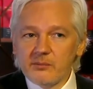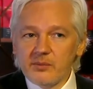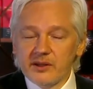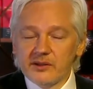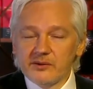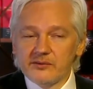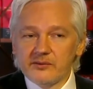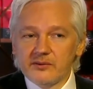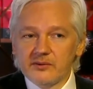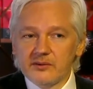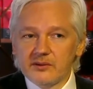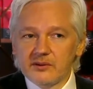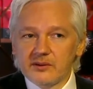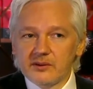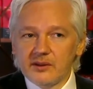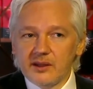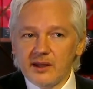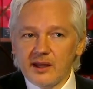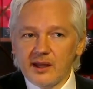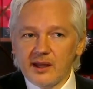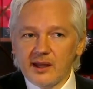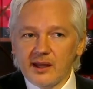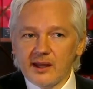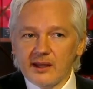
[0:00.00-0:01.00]
But
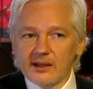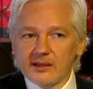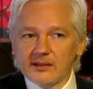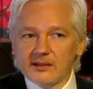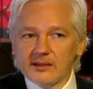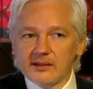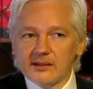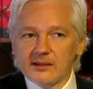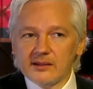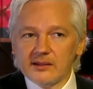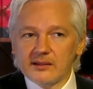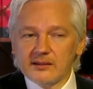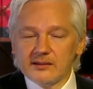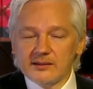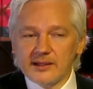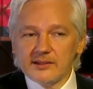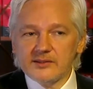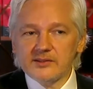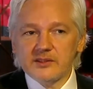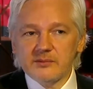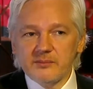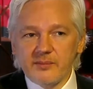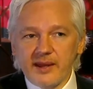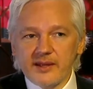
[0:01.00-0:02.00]

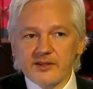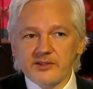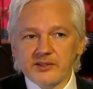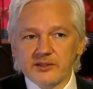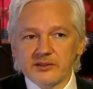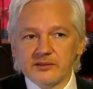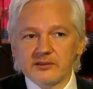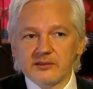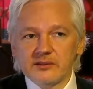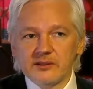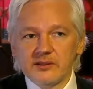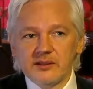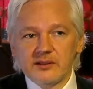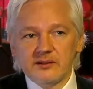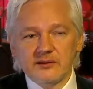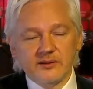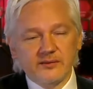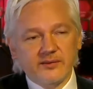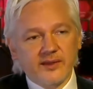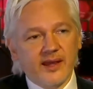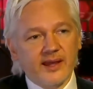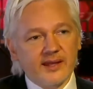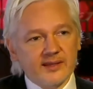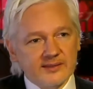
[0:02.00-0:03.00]
let's imagine
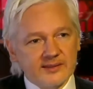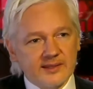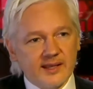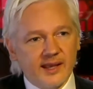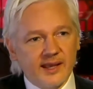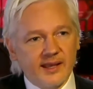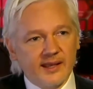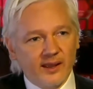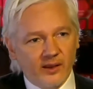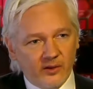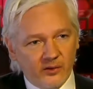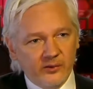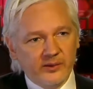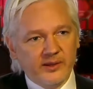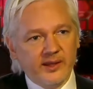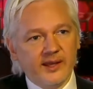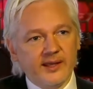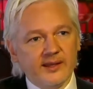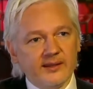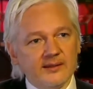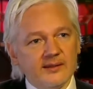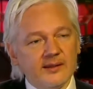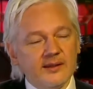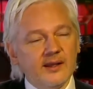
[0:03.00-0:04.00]
that they are saying,
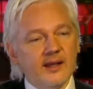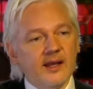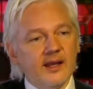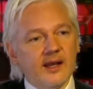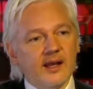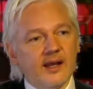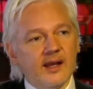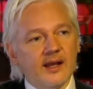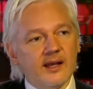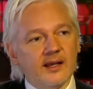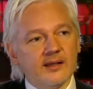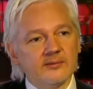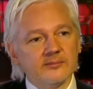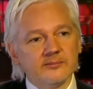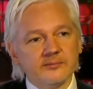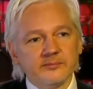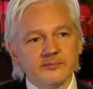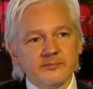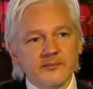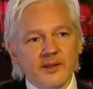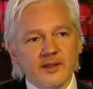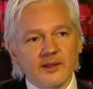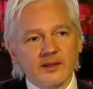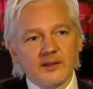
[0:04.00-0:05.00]
okay,
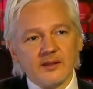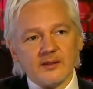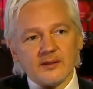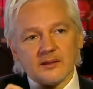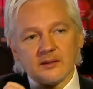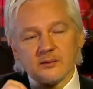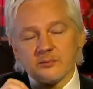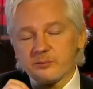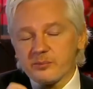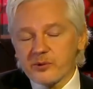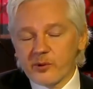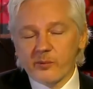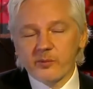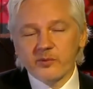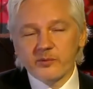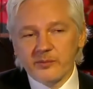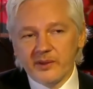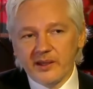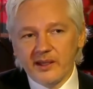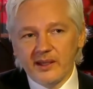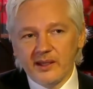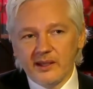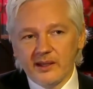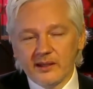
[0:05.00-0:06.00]
the
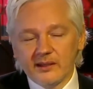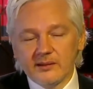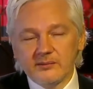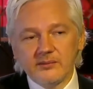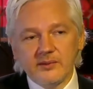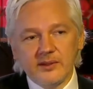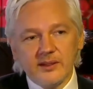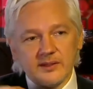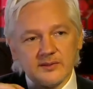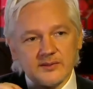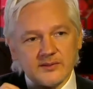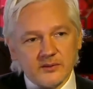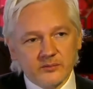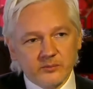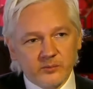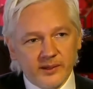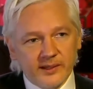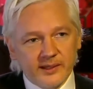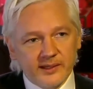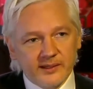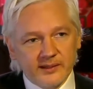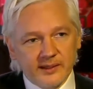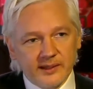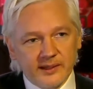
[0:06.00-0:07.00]
problem here is that
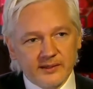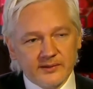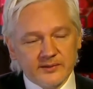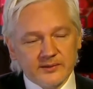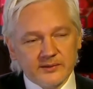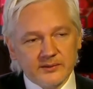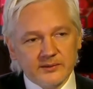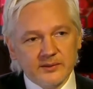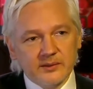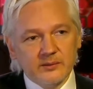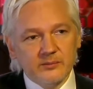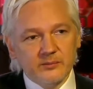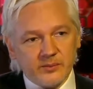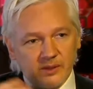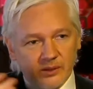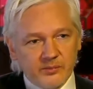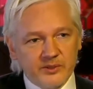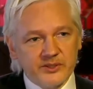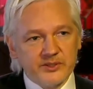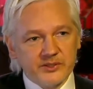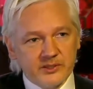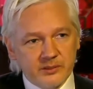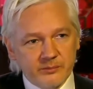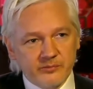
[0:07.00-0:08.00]
WikiLeaks
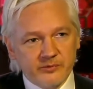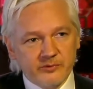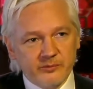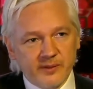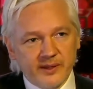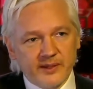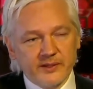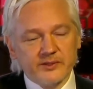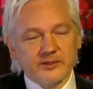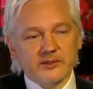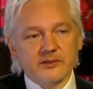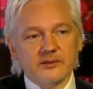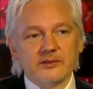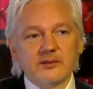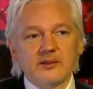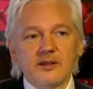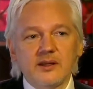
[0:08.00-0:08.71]
published information.